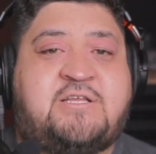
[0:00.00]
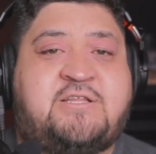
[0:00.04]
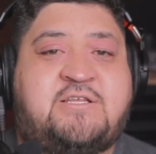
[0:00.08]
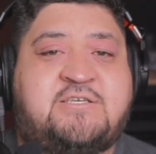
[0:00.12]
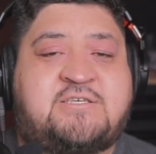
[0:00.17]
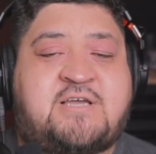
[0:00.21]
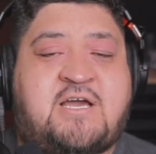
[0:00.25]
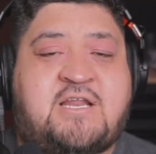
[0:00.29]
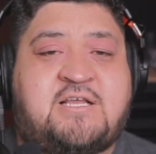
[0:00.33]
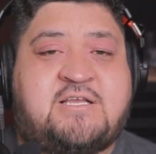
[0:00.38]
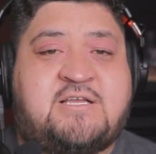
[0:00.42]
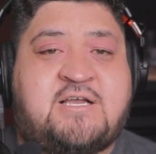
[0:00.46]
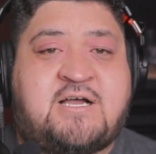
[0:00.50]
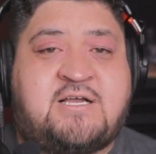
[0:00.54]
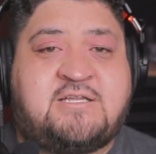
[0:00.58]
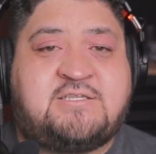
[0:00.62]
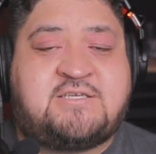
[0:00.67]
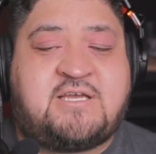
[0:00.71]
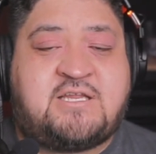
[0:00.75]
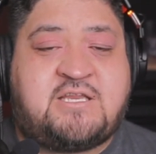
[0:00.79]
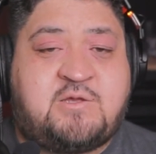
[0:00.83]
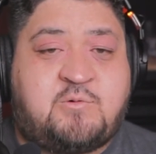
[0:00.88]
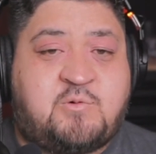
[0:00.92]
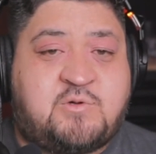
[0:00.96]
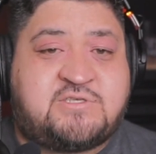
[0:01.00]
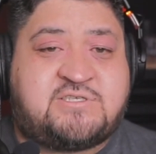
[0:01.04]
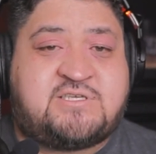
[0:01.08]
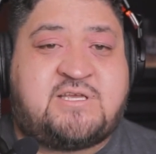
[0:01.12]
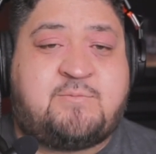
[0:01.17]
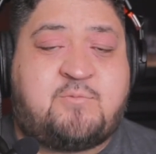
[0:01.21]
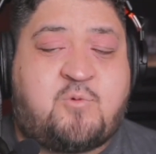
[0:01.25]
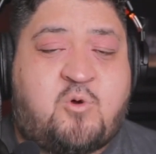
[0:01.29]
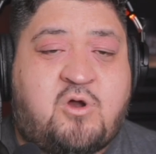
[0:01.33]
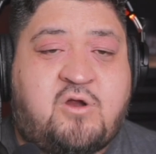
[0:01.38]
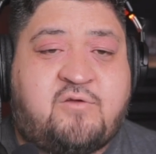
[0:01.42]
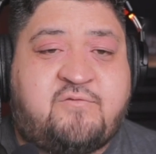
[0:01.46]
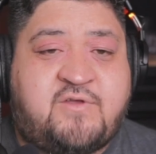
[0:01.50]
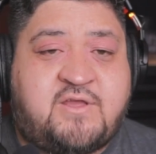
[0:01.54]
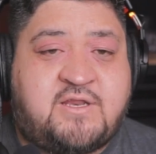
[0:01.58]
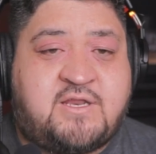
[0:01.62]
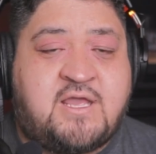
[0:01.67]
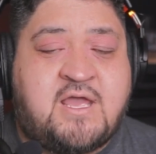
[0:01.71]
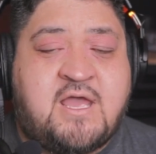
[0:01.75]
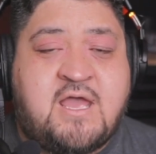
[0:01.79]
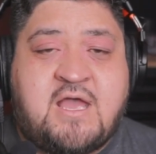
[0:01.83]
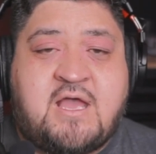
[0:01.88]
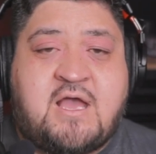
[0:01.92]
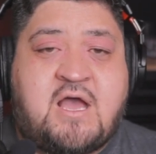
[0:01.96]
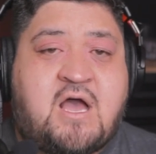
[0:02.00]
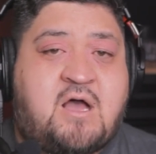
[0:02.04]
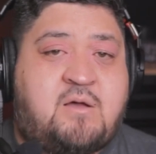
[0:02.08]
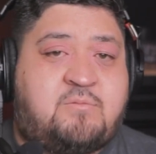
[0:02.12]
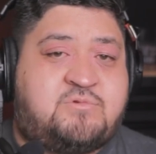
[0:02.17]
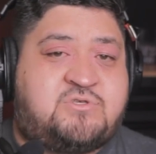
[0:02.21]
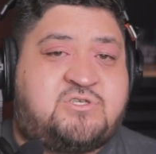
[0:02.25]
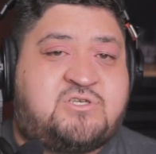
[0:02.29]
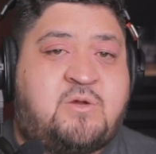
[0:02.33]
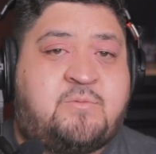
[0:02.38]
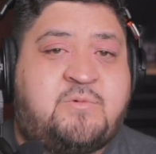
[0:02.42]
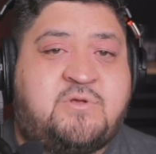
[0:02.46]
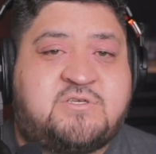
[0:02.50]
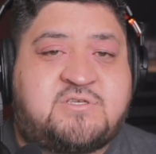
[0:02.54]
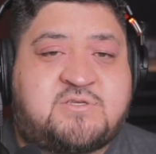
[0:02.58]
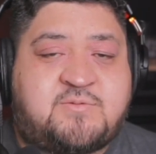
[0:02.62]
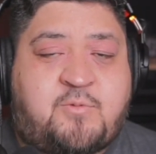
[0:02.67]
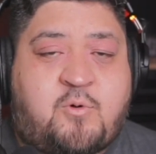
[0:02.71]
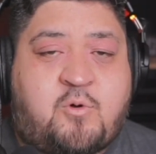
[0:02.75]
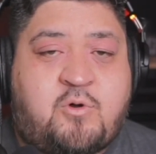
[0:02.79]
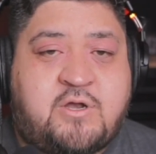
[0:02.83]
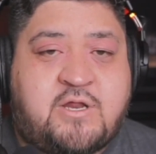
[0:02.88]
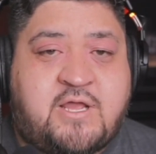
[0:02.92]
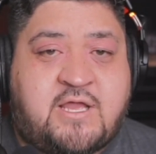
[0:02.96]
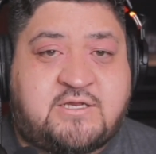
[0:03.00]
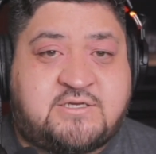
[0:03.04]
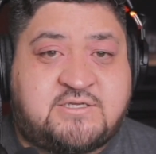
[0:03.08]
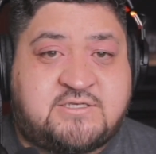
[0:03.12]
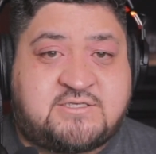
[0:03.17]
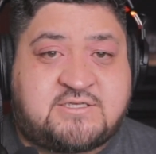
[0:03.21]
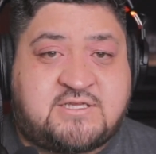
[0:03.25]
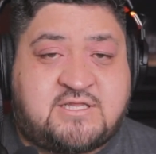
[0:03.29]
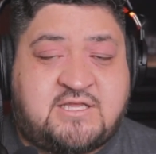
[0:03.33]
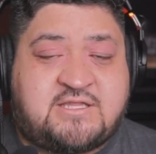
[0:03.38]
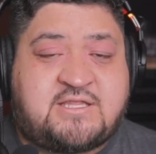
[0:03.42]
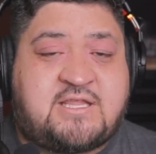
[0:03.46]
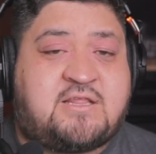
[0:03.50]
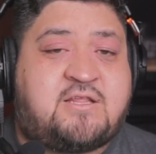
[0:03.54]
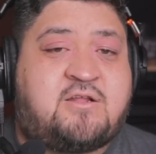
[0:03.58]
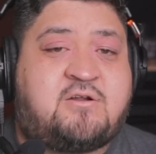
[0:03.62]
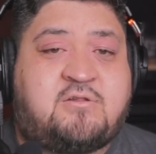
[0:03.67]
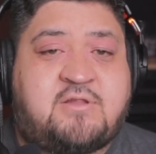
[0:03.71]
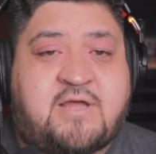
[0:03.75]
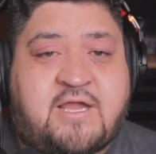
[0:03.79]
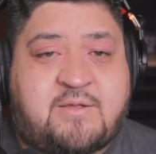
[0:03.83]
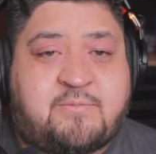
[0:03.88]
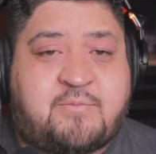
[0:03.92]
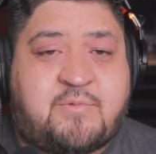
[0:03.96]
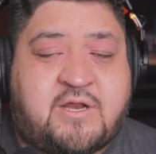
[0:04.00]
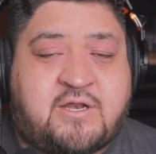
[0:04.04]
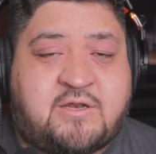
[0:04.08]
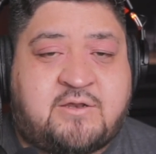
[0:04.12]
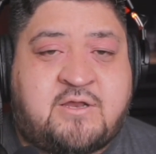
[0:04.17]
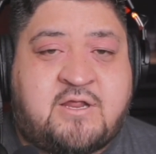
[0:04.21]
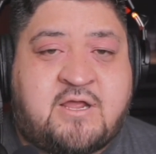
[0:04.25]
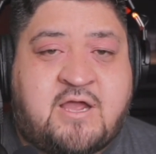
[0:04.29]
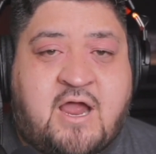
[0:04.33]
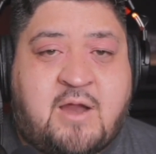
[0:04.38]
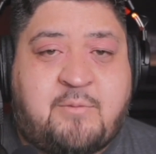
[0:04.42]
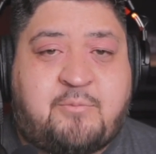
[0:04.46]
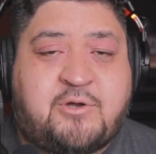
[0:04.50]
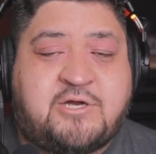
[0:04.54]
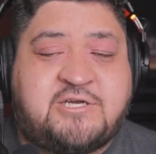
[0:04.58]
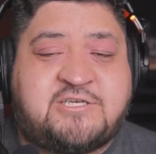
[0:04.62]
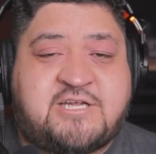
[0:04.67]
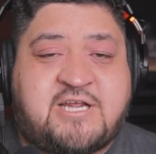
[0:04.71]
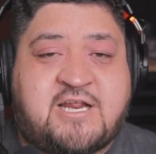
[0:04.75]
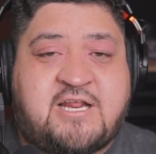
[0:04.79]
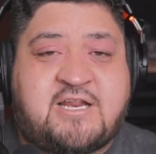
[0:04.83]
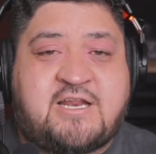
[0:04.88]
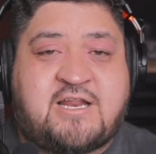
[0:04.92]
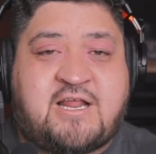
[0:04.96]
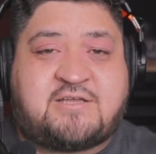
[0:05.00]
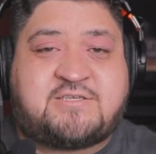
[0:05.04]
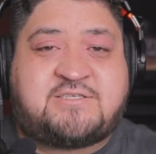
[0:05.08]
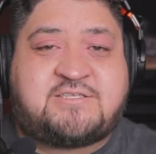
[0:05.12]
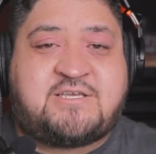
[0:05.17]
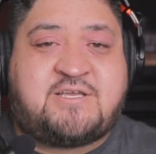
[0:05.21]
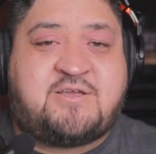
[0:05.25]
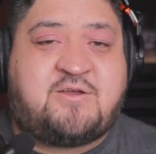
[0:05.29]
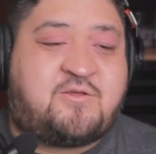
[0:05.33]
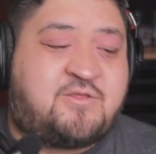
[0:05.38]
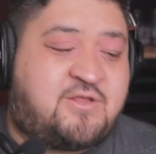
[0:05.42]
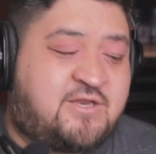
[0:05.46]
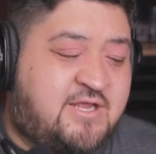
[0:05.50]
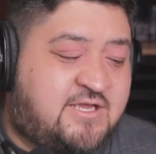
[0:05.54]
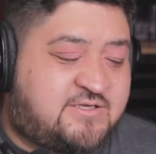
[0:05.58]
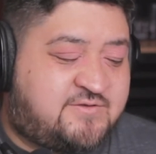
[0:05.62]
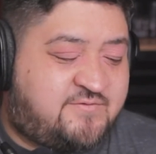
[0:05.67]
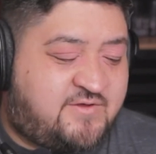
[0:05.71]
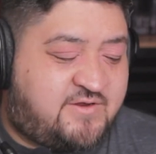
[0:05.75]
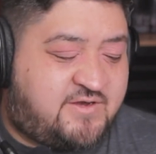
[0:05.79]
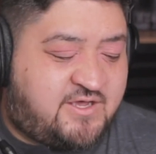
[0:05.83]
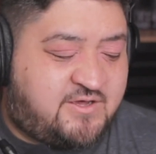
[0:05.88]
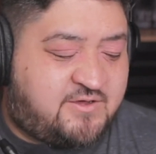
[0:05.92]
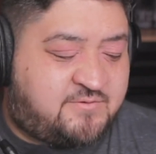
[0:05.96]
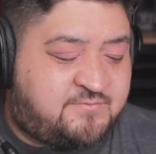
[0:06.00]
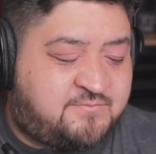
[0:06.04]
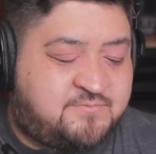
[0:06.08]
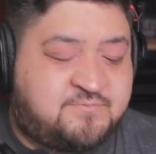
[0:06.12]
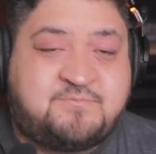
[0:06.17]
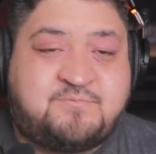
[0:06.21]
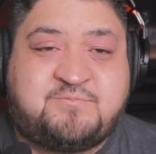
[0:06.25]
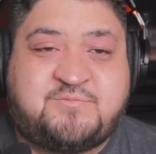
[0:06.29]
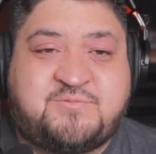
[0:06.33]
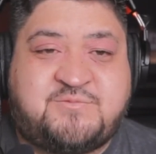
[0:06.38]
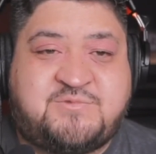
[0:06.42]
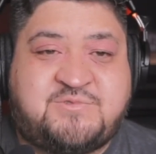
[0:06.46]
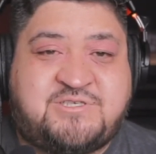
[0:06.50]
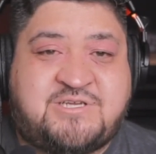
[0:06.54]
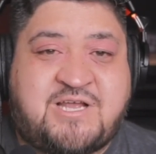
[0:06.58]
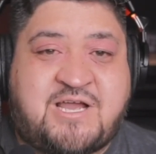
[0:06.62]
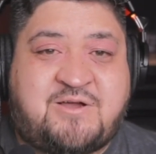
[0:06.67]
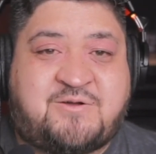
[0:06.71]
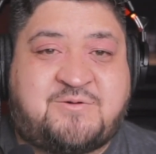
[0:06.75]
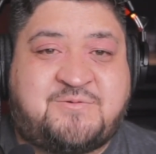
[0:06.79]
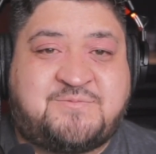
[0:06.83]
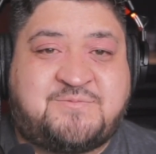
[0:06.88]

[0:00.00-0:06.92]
this kind of content and you want to see more of it, show me your support and just click the little like button. I appreciate it, and I'll see you on the next video. Ciao.